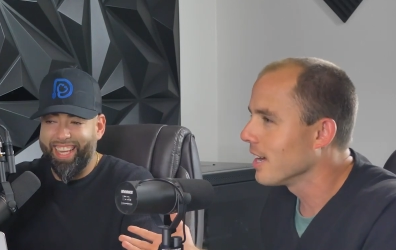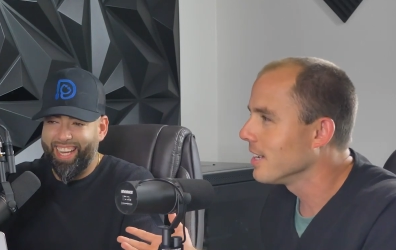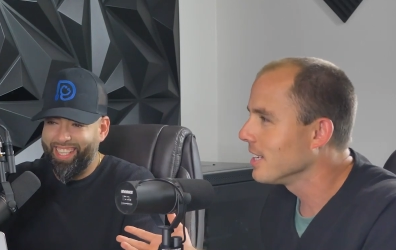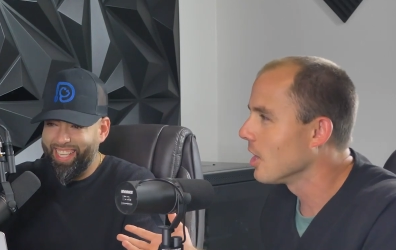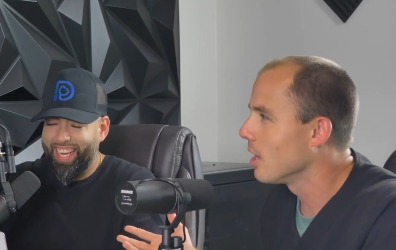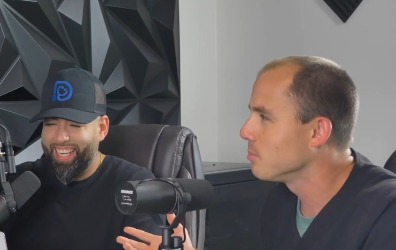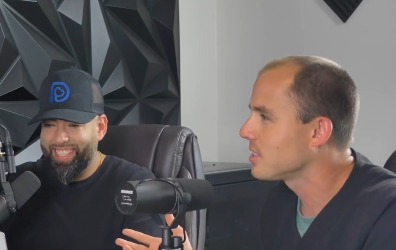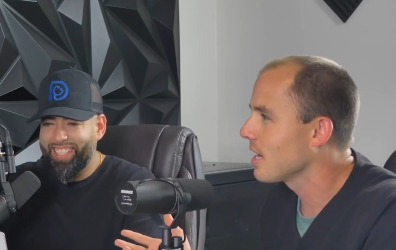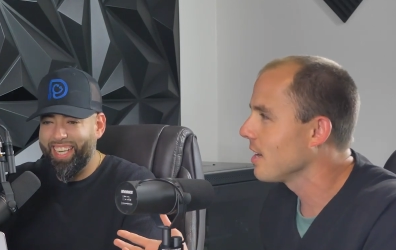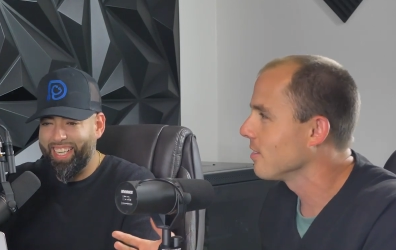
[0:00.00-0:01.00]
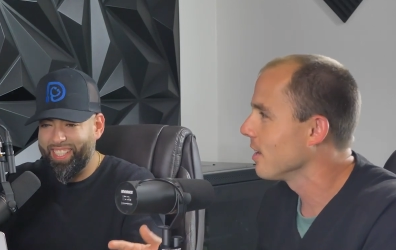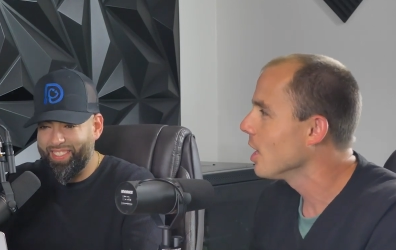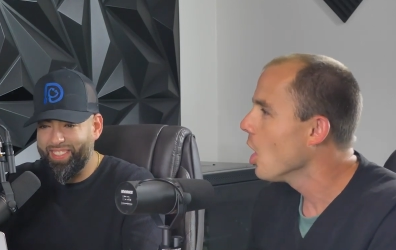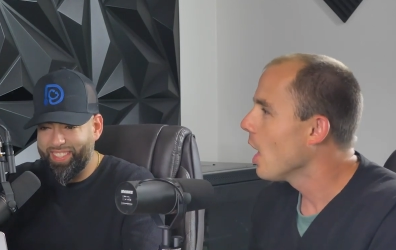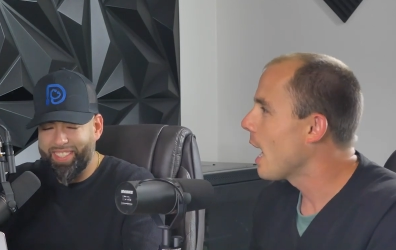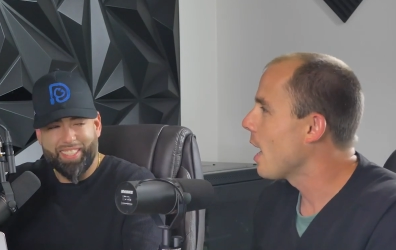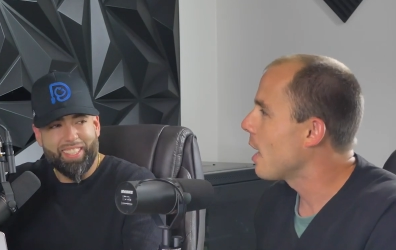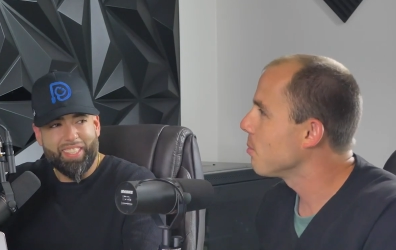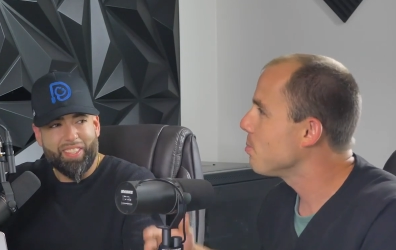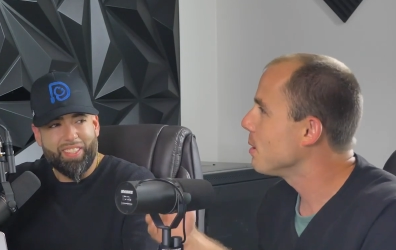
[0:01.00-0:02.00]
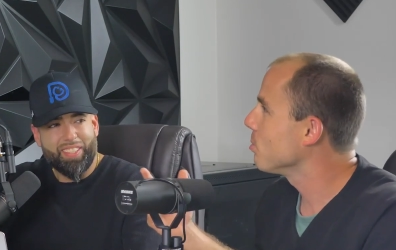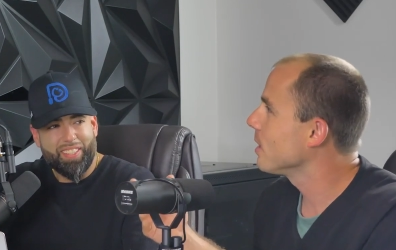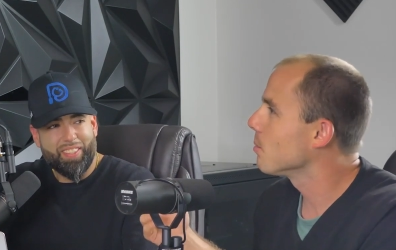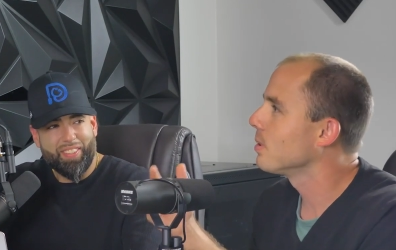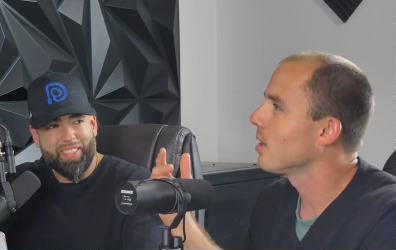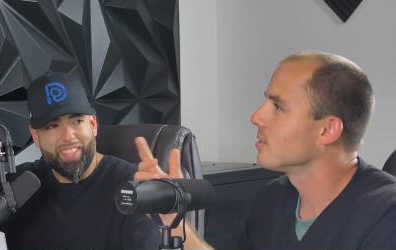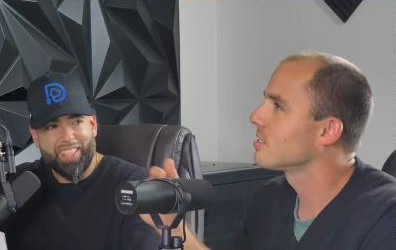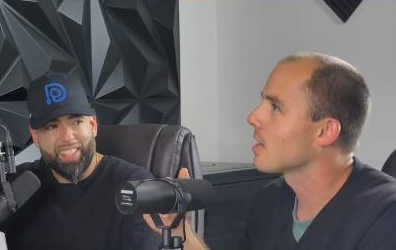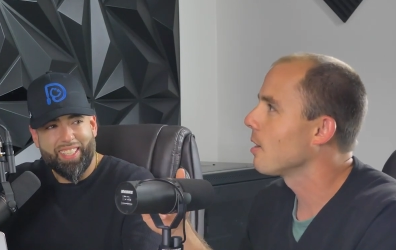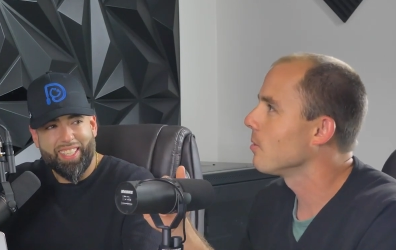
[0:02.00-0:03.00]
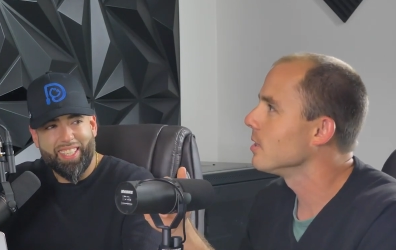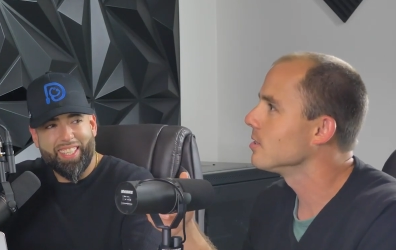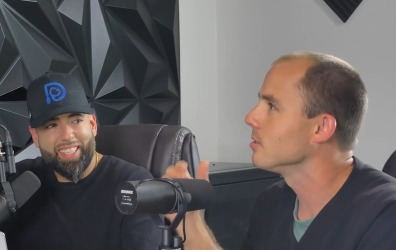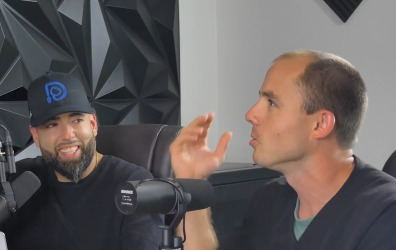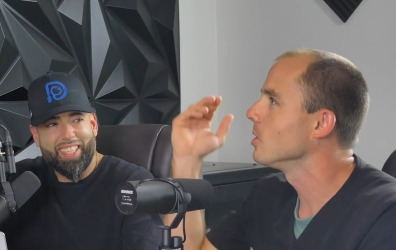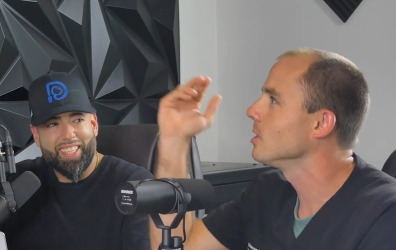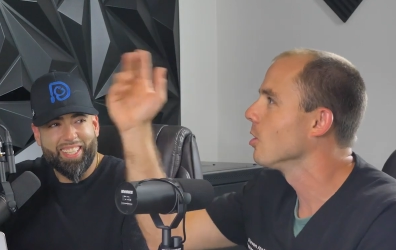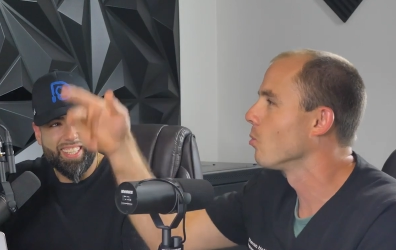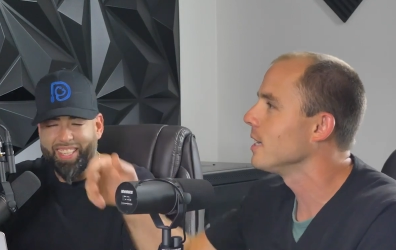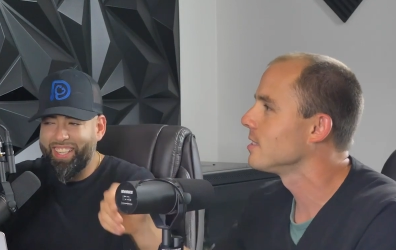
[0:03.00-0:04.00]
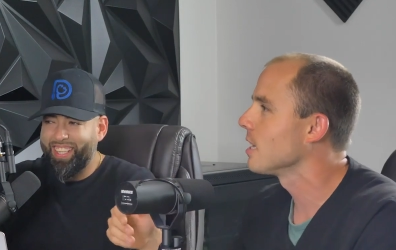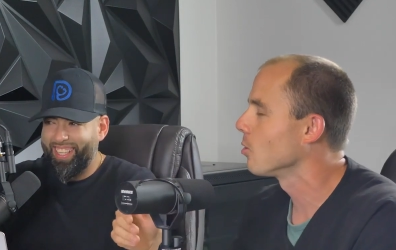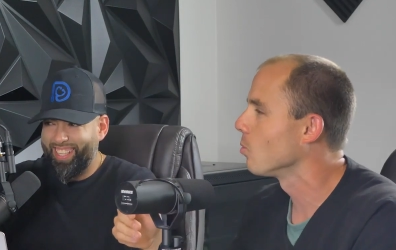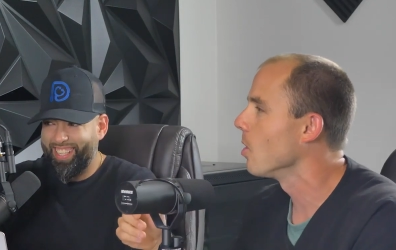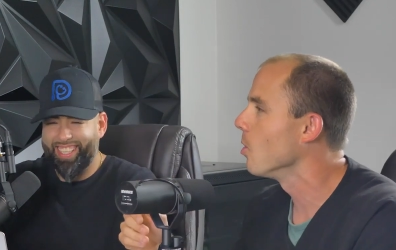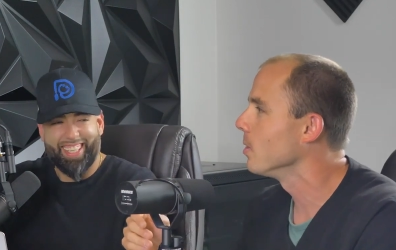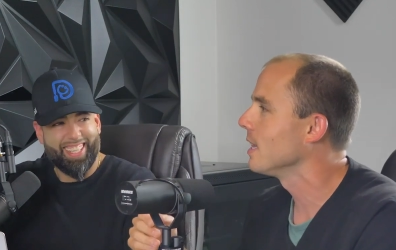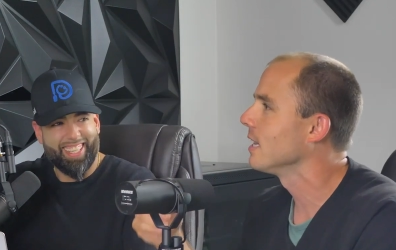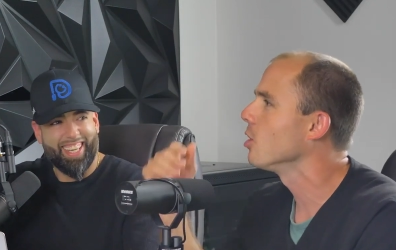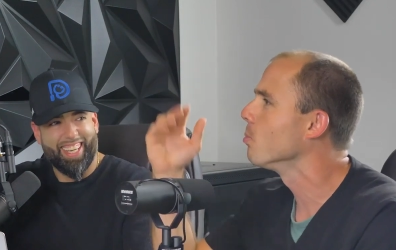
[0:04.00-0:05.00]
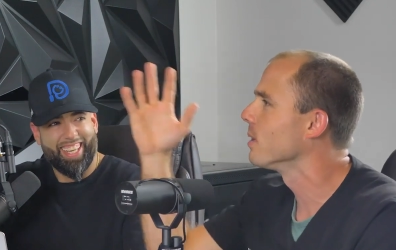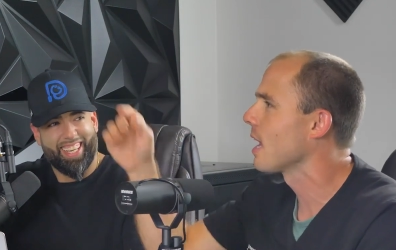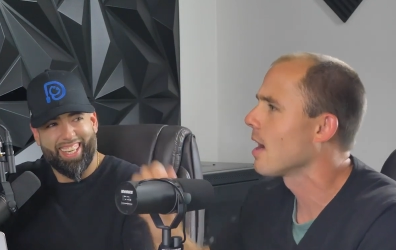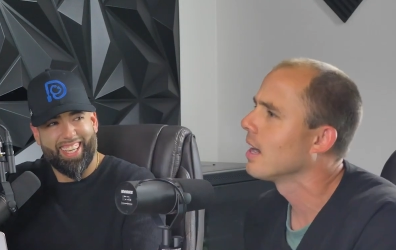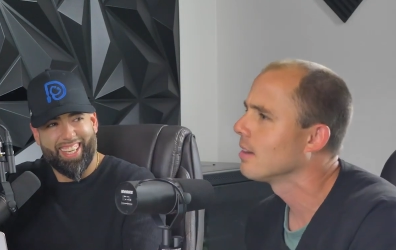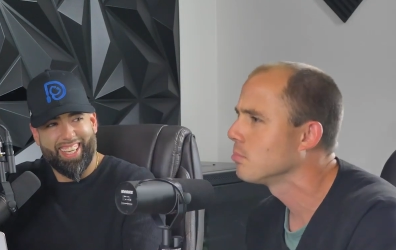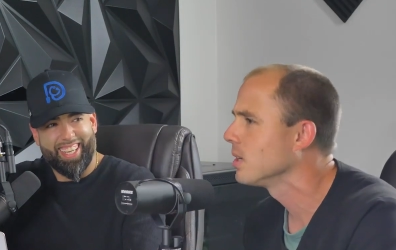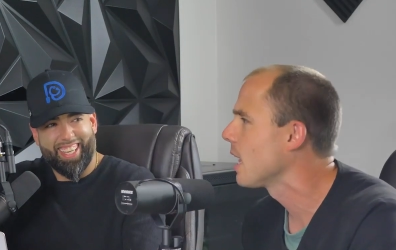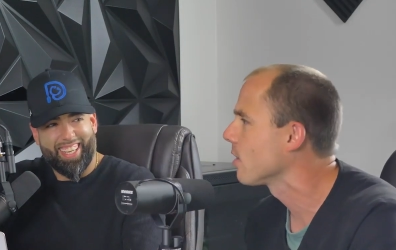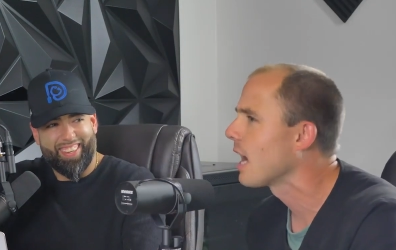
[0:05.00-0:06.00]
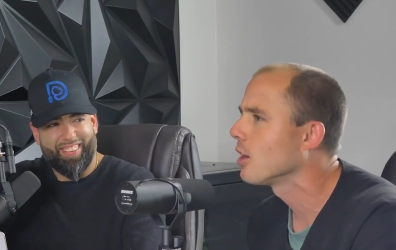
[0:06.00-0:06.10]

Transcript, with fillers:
Speaker 1: Yeah, you know yeah, what I'm saying? Yeah. Like how, how many people are going to put on sirens and, you know, race down the road and then yeah. go put out, uh, put out a